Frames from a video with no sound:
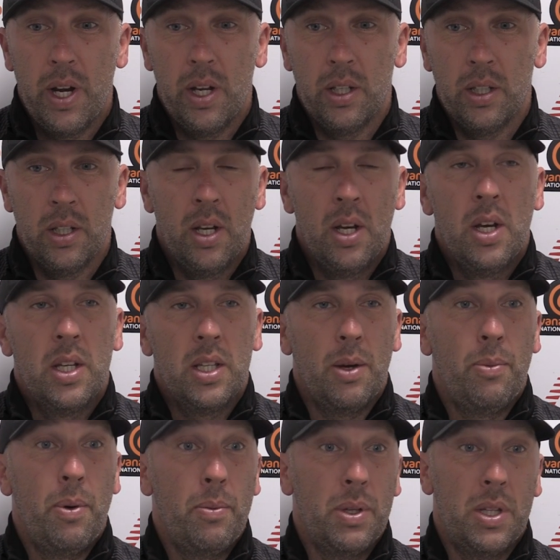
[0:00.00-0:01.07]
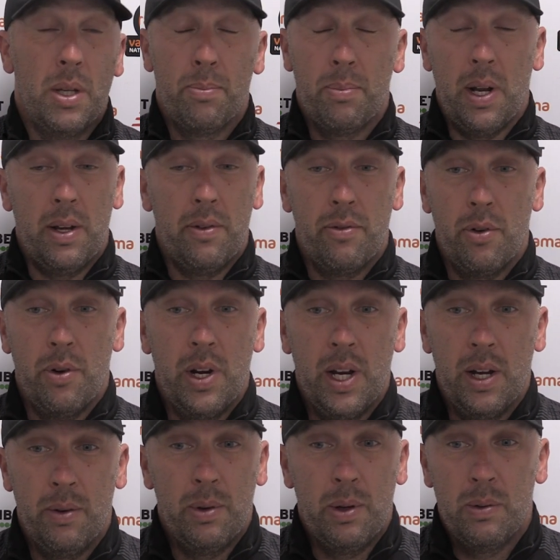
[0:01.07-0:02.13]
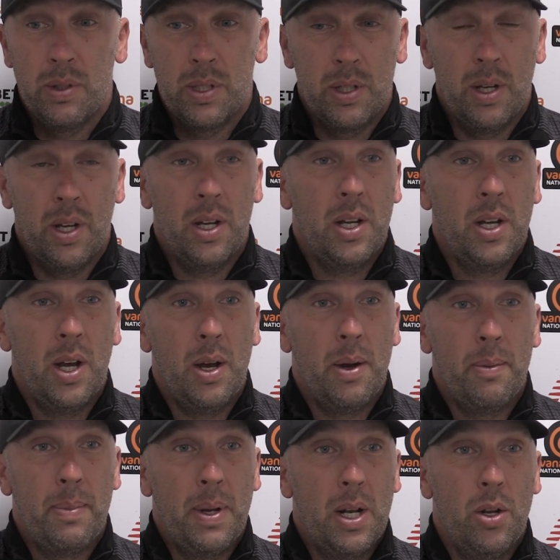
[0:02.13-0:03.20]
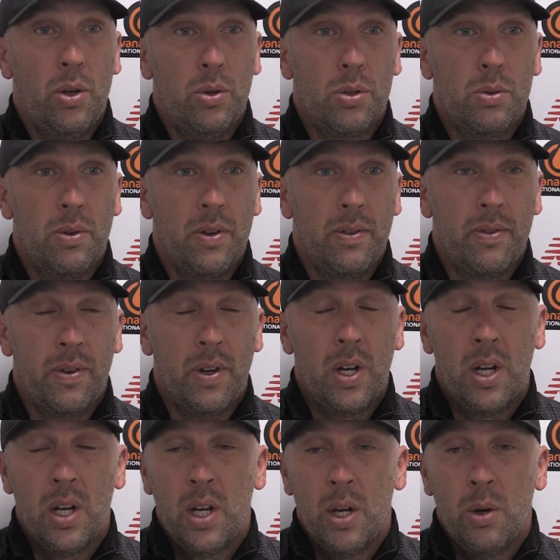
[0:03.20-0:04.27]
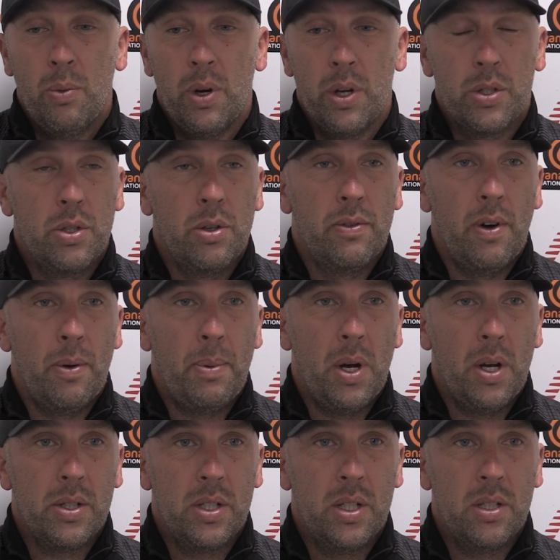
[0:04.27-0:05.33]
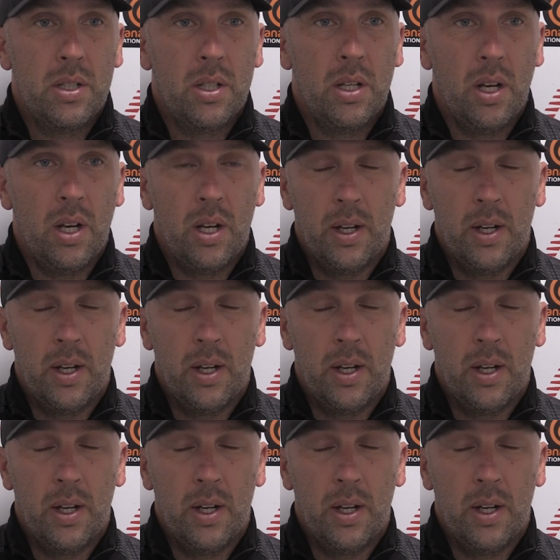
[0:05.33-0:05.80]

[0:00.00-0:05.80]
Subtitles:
it, and then when we did play through it, we was a bit loose with one or two of our passes.